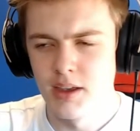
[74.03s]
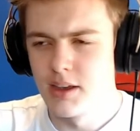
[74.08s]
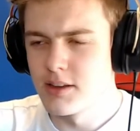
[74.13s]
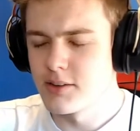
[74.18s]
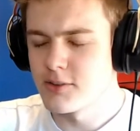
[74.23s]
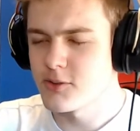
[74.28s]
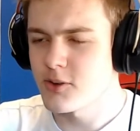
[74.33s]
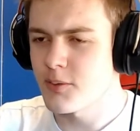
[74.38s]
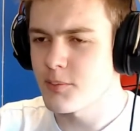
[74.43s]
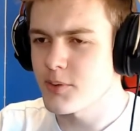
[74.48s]

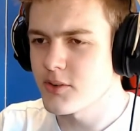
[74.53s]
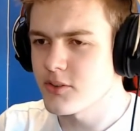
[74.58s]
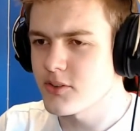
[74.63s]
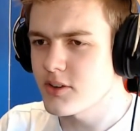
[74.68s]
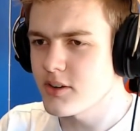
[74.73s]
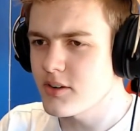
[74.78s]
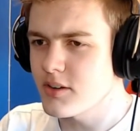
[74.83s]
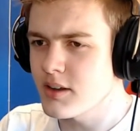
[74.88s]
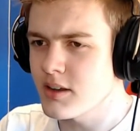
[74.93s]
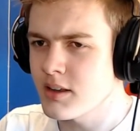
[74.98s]
So I'm
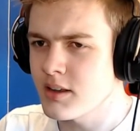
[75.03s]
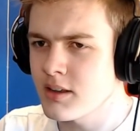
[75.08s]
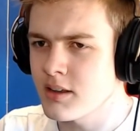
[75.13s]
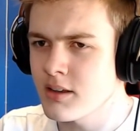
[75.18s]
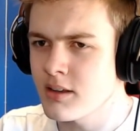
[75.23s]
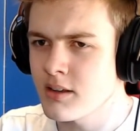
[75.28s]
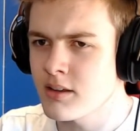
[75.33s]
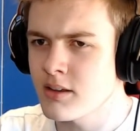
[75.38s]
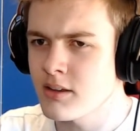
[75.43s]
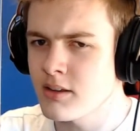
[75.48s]
considering,
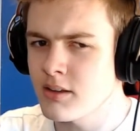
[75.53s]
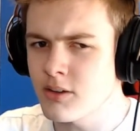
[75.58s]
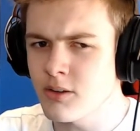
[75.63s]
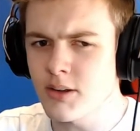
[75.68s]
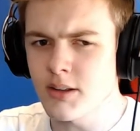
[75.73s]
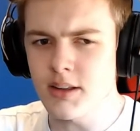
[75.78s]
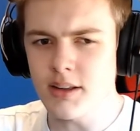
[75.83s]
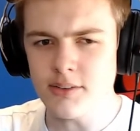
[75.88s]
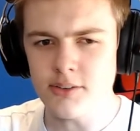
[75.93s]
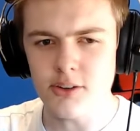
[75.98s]
you know,
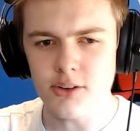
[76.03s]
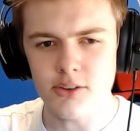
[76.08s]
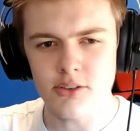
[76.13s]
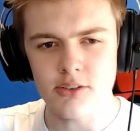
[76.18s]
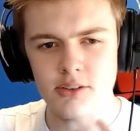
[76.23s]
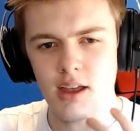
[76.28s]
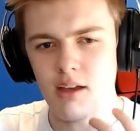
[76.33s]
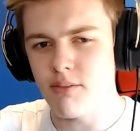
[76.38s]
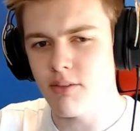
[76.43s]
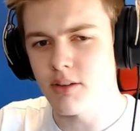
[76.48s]
let's just
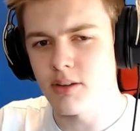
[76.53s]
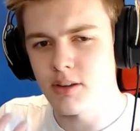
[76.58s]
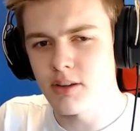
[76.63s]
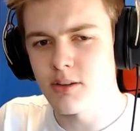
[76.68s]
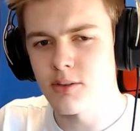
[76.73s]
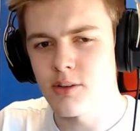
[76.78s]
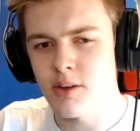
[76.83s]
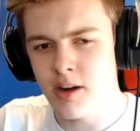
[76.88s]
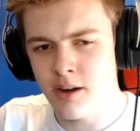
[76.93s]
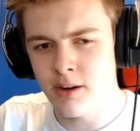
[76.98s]
have a
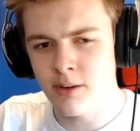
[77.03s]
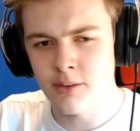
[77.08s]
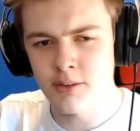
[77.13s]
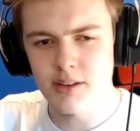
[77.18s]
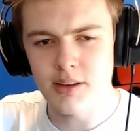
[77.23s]
little round,